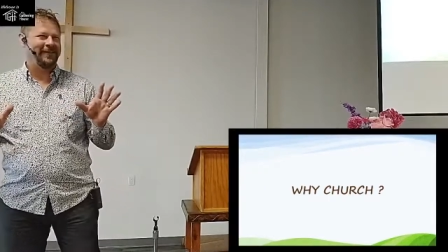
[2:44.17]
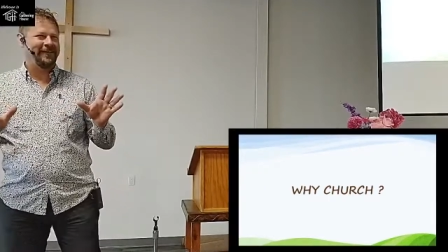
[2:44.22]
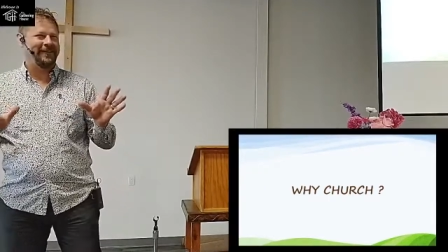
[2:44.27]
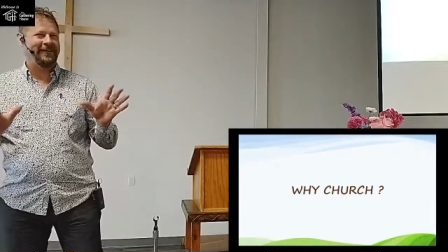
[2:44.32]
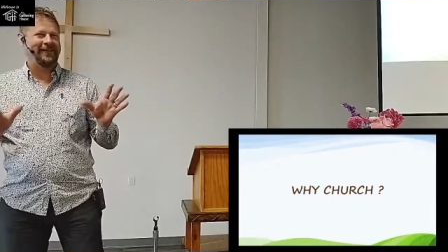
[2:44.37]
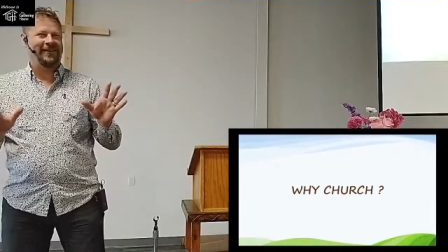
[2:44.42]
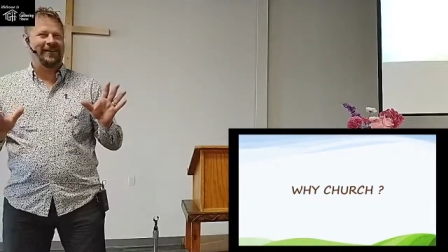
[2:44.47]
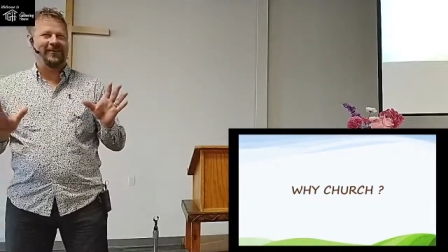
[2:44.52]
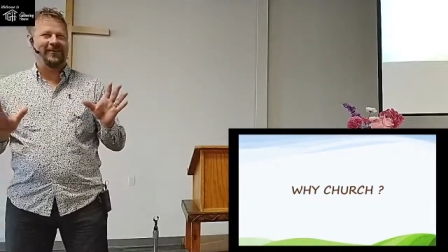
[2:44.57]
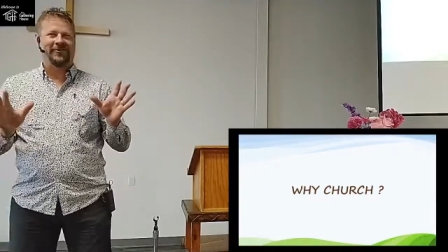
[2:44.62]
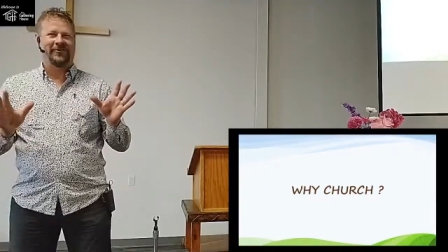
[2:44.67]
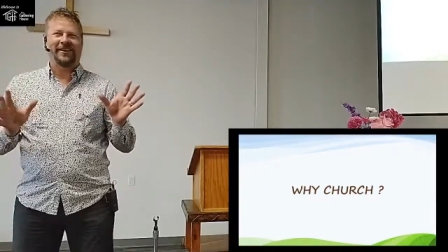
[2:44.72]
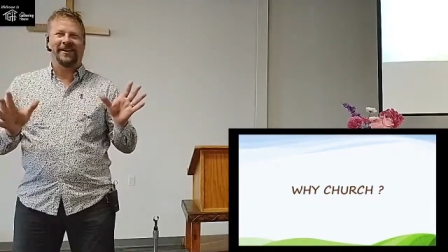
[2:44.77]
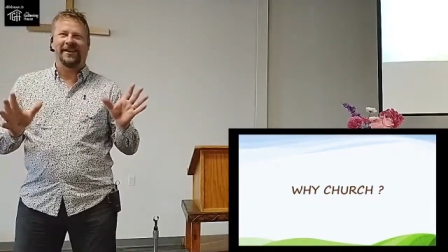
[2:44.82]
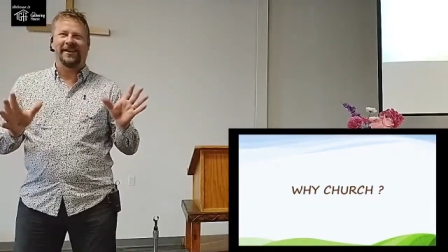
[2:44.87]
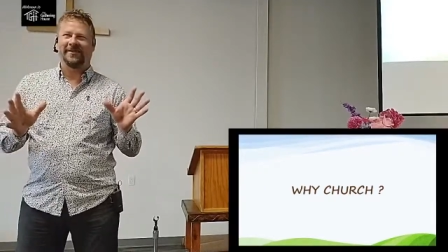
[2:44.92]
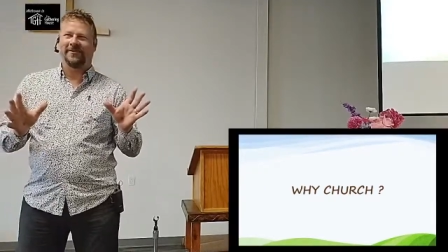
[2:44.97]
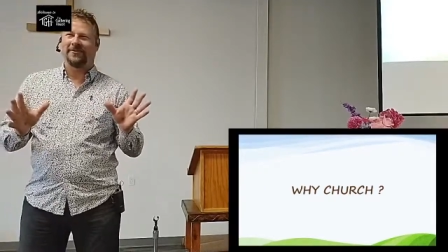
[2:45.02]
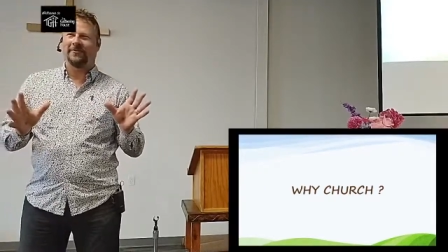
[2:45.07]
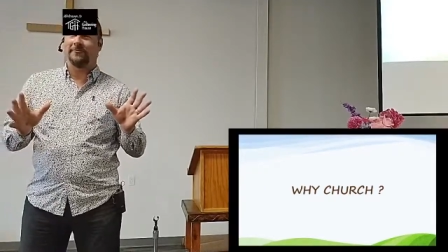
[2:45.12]
to decide, should
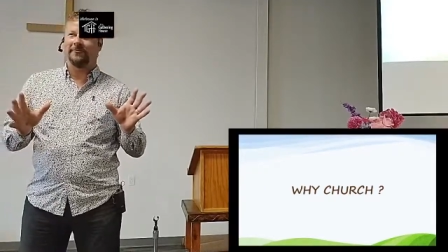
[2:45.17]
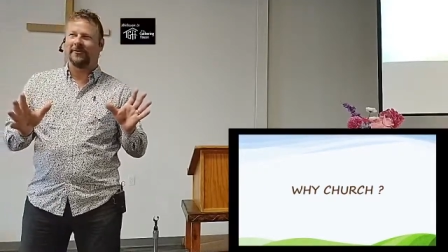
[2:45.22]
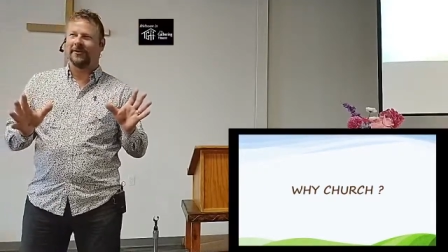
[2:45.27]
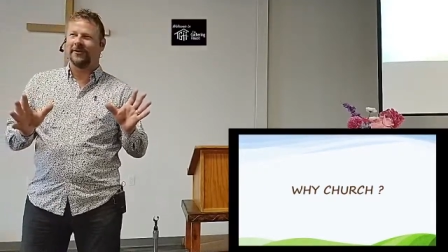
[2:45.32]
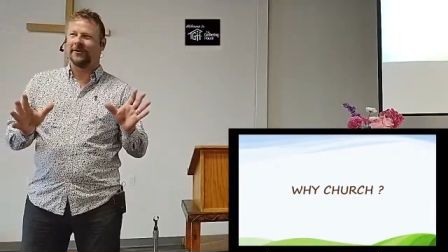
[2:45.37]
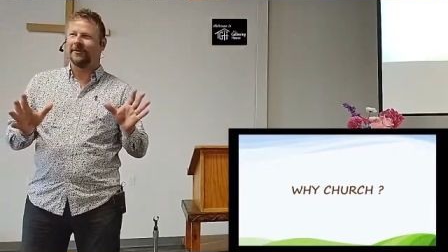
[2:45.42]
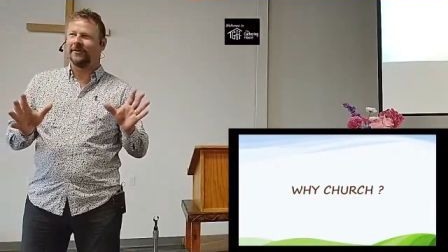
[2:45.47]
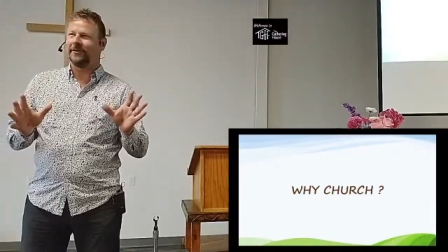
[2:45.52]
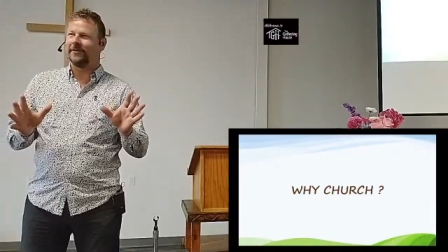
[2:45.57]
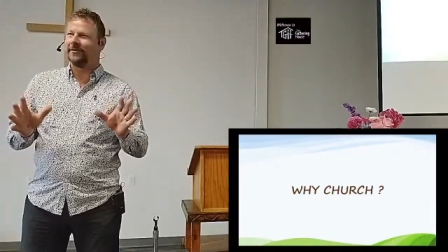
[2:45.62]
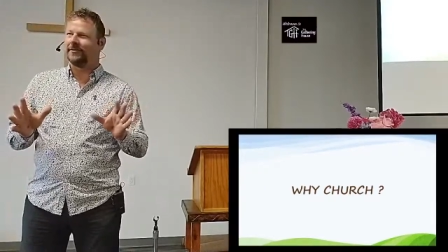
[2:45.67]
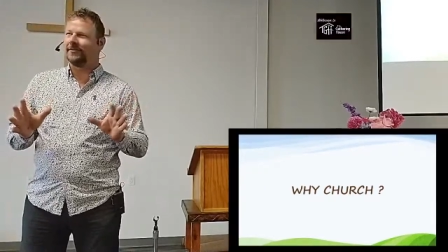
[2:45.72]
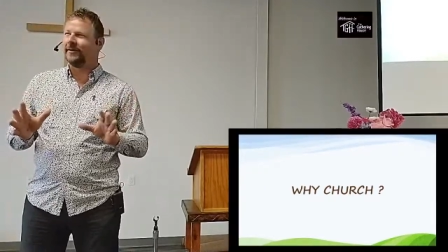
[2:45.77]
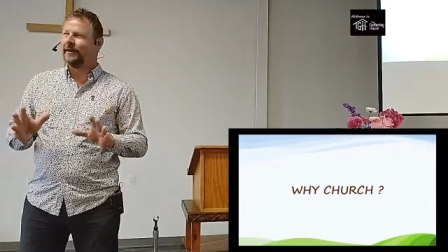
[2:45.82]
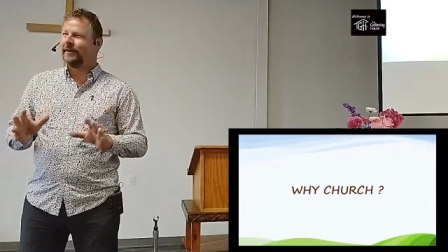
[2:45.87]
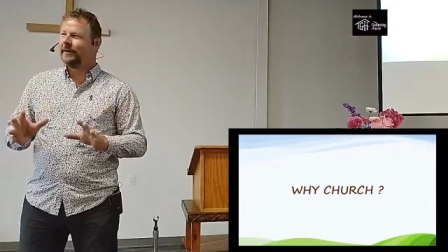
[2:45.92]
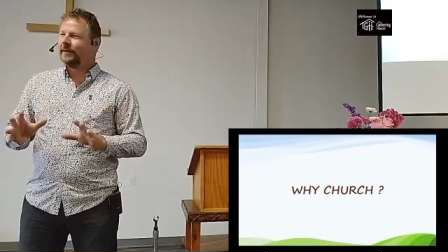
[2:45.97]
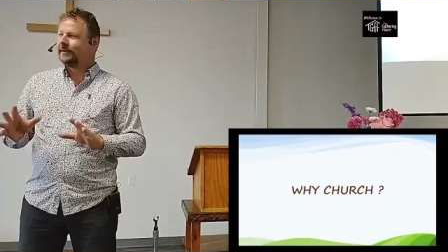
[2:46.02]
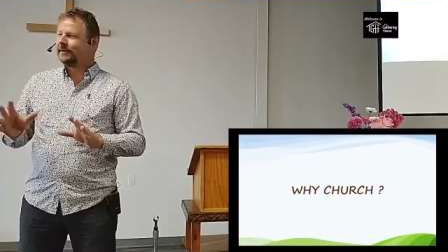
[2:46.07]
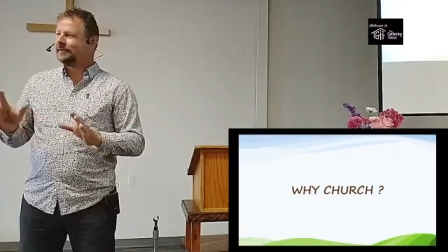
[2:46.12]
I get some volunteers?
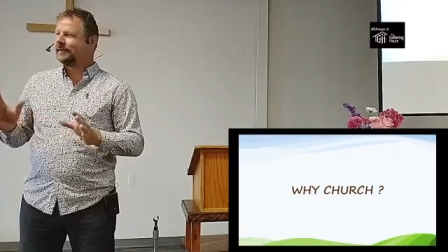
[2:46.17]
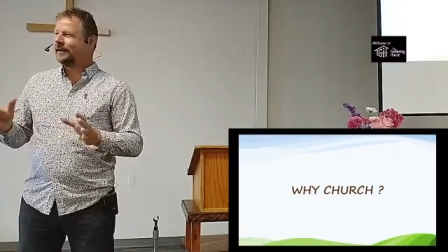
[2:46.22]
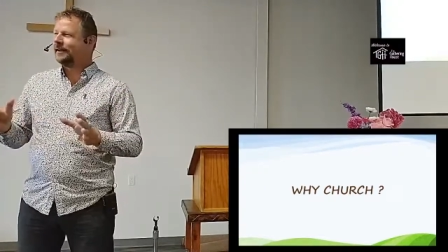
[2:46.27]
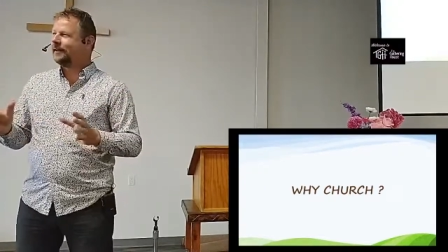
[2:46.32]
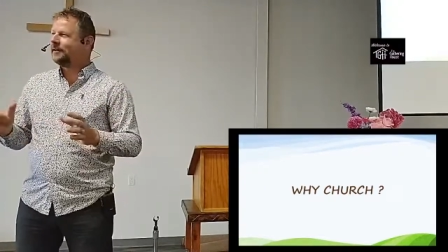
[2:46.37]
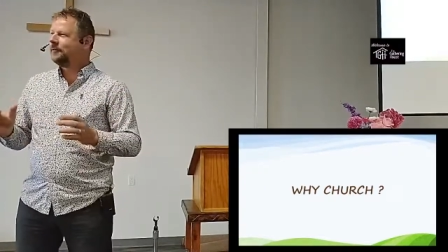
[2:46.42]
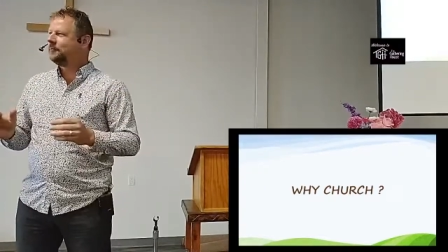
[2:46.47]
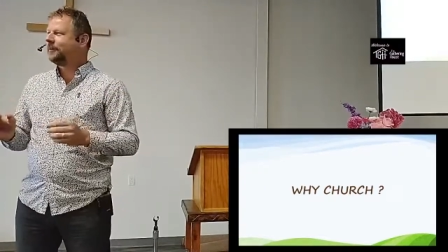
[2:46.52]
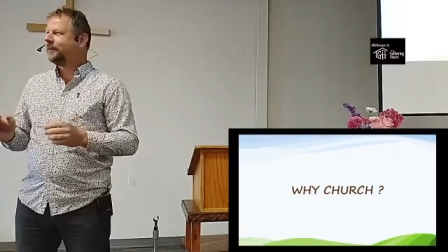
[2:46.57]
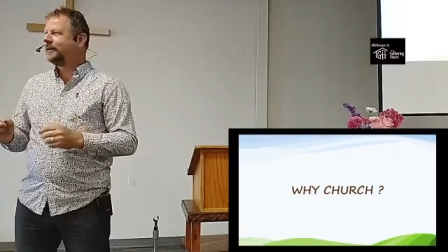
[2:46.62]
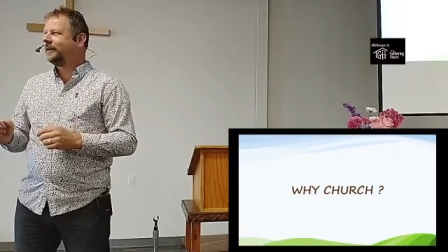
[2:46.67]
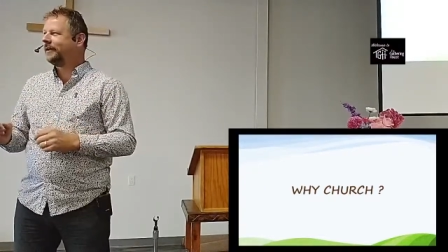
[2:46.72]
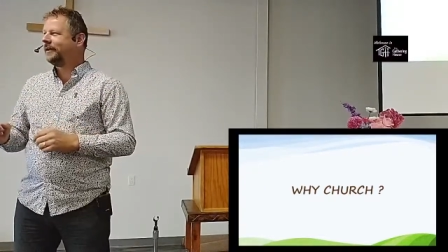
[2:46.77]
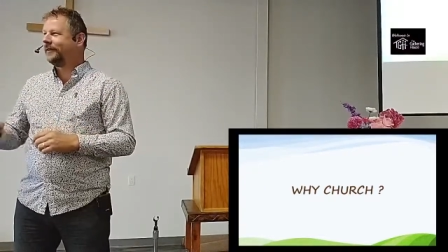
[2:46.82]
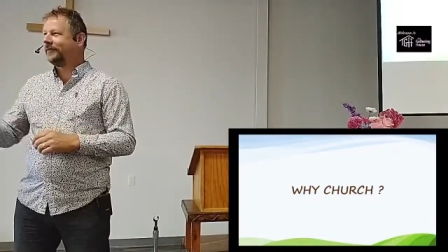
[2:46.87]
Does anybody,